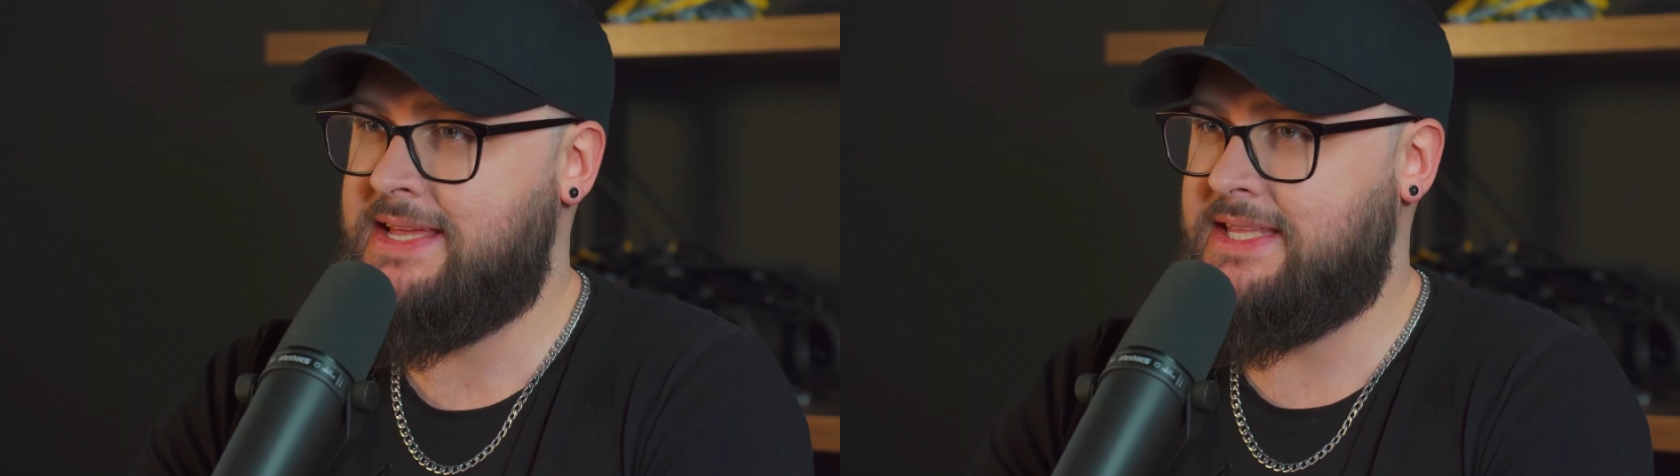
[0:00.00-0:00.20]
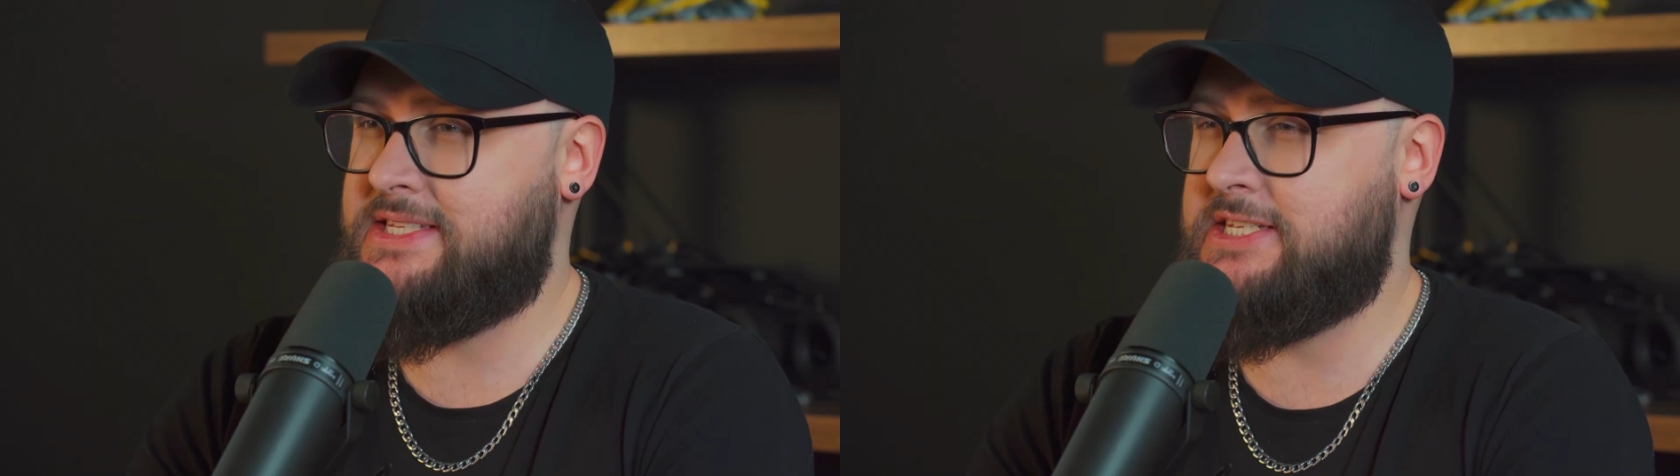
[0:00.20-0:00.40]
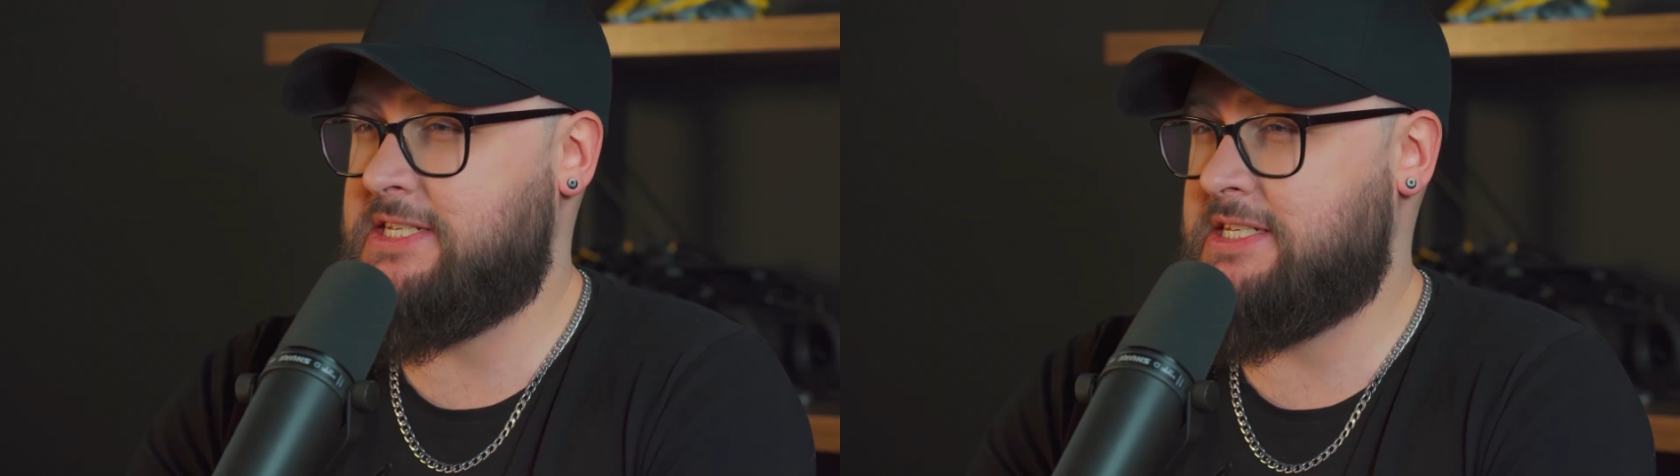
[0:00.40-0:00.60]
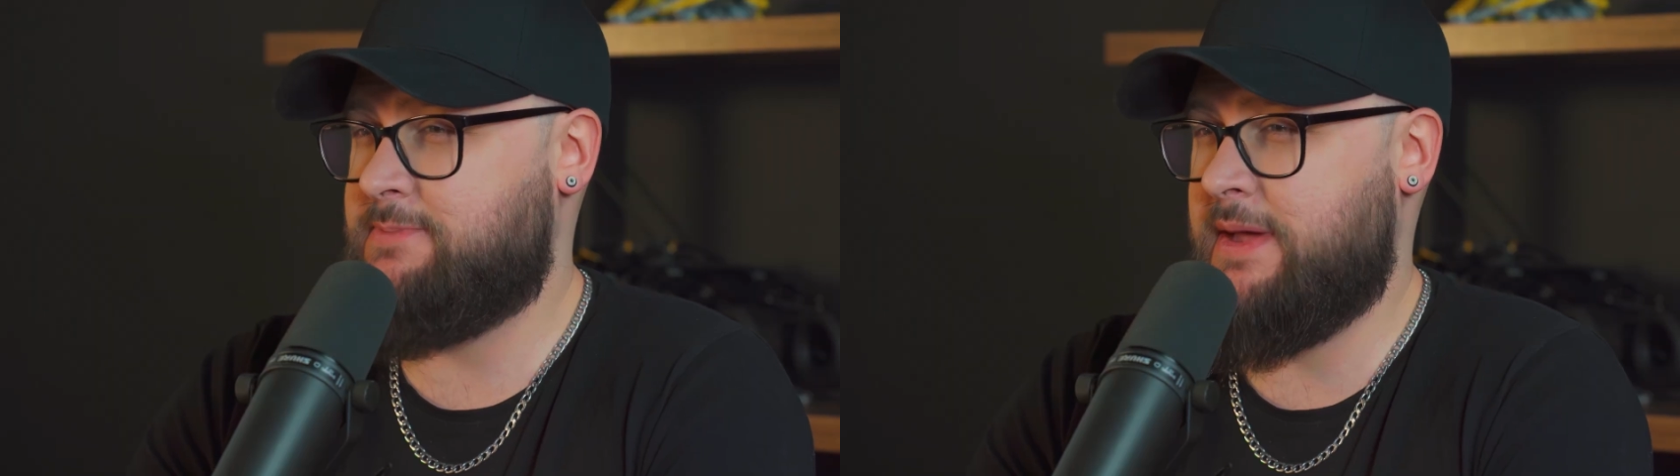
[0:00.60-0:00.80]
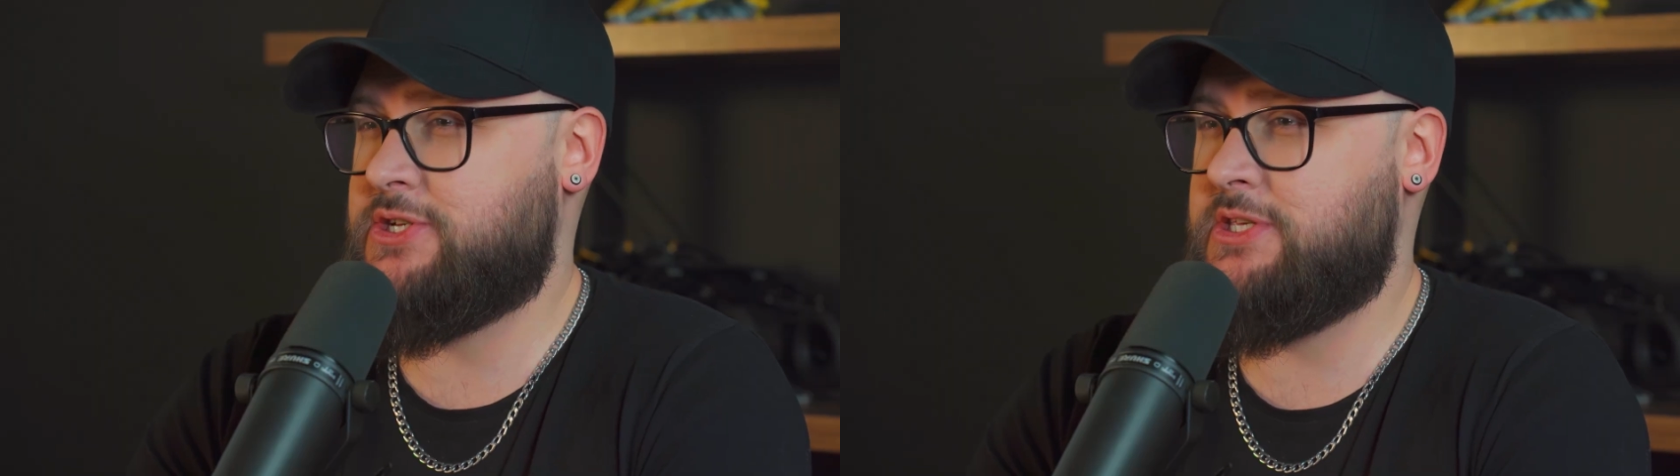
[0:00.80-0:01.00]
This is
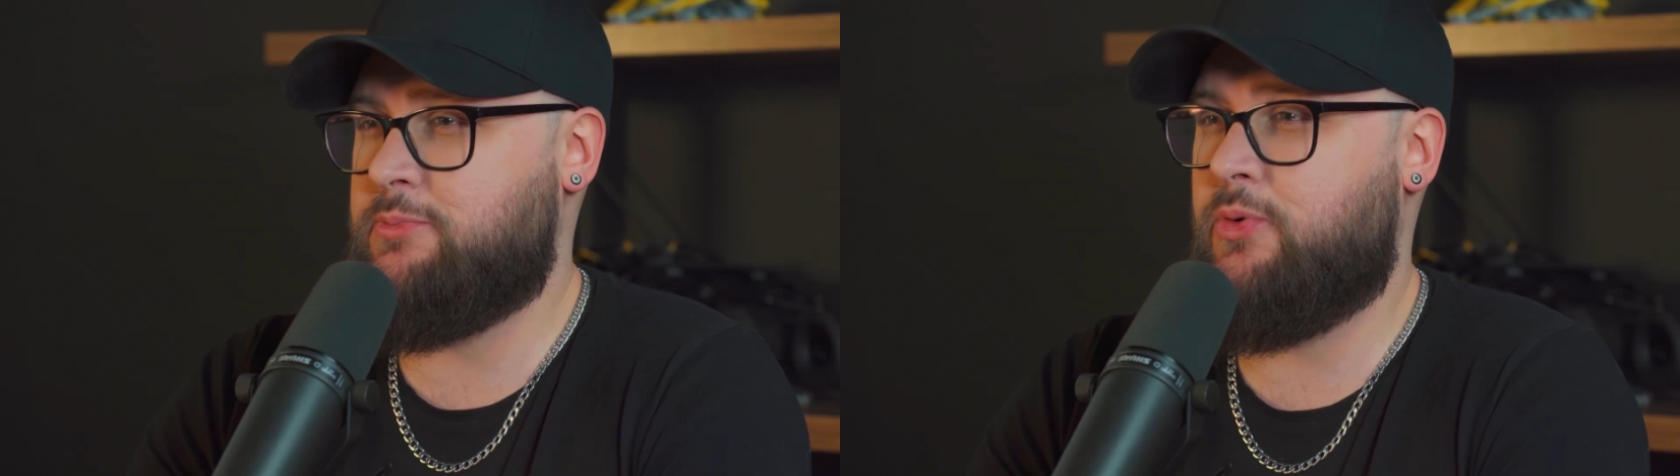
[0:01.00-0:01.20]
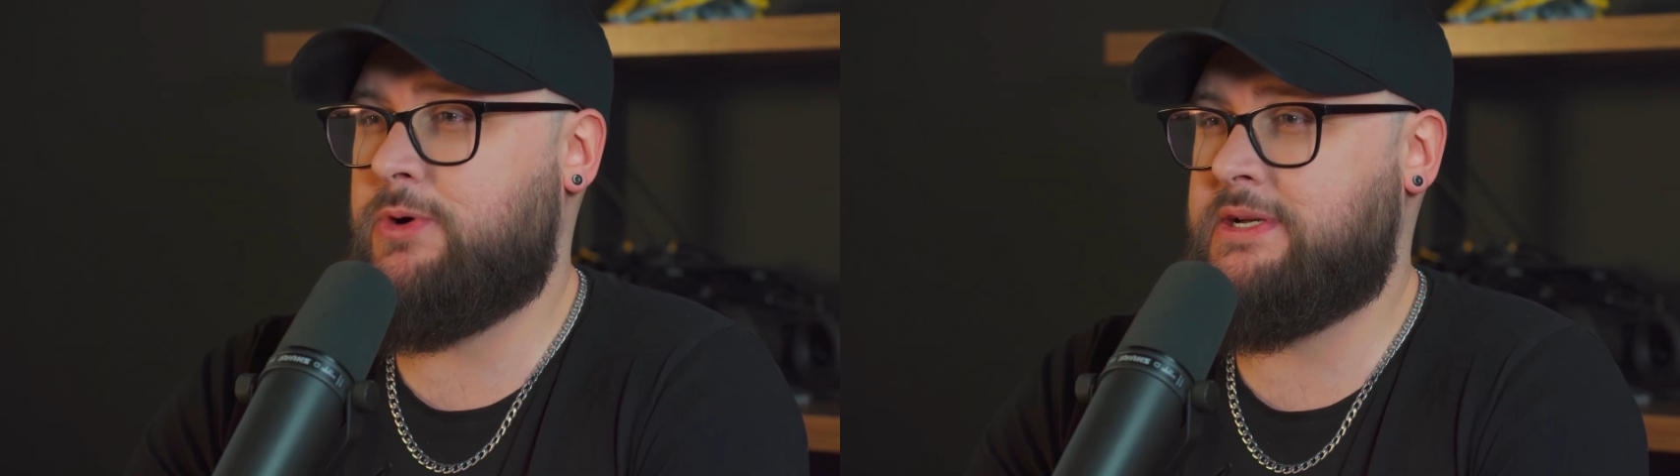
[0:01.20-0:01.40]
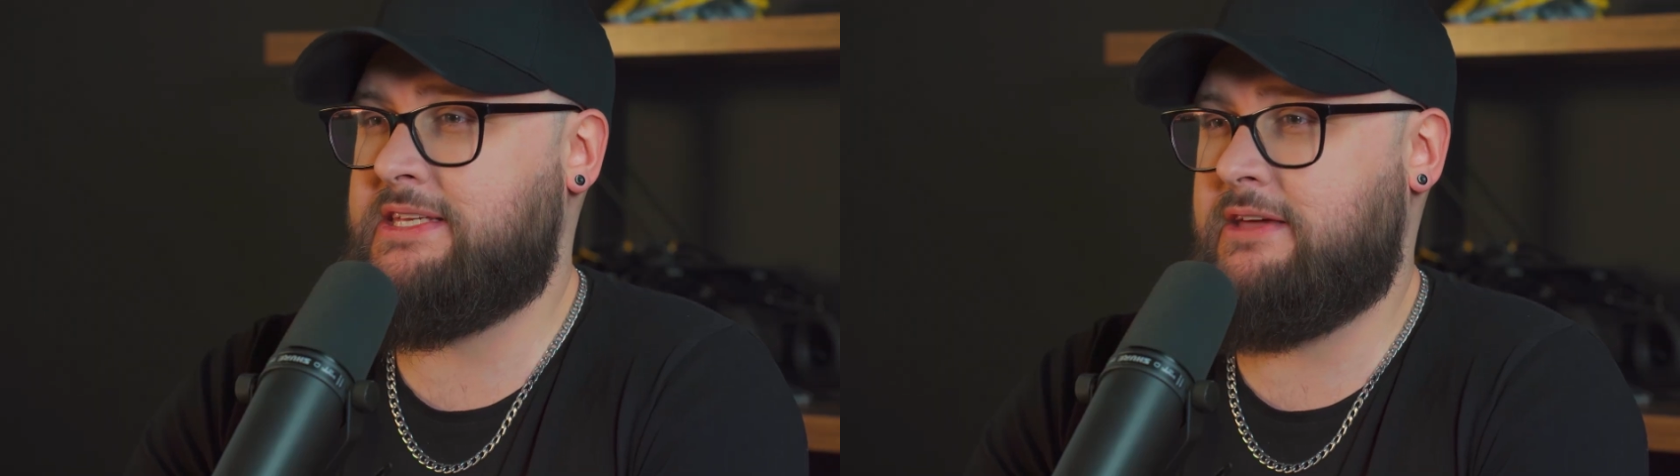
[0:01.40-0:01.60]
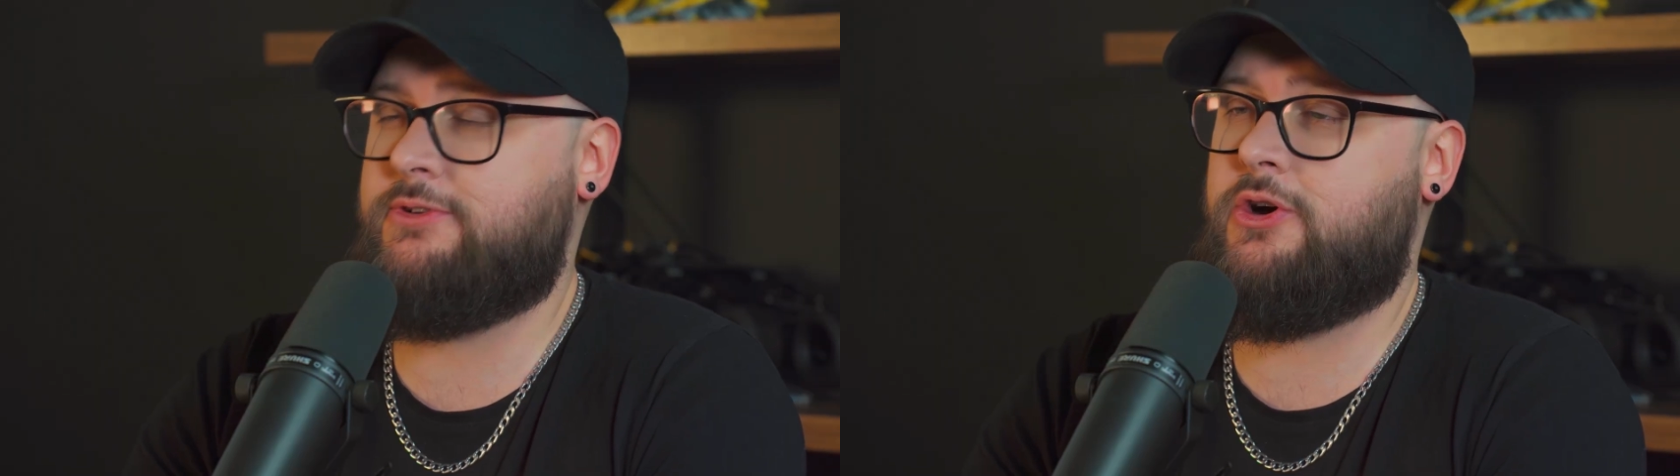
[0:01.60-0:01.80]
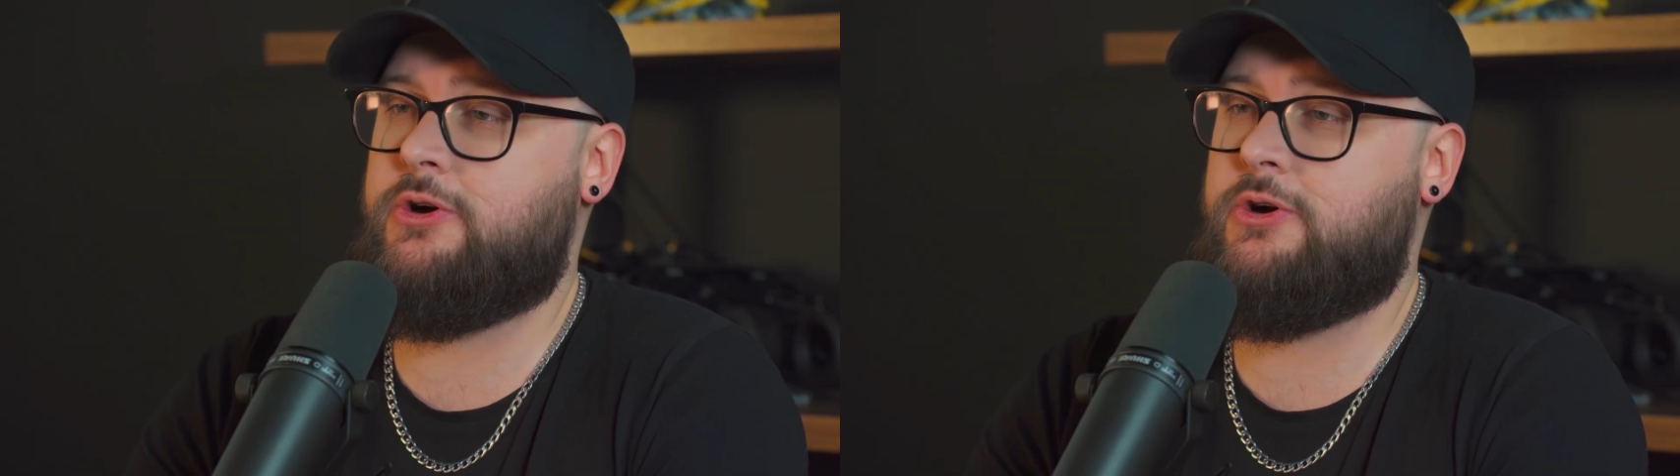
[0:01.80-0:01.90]
especially important given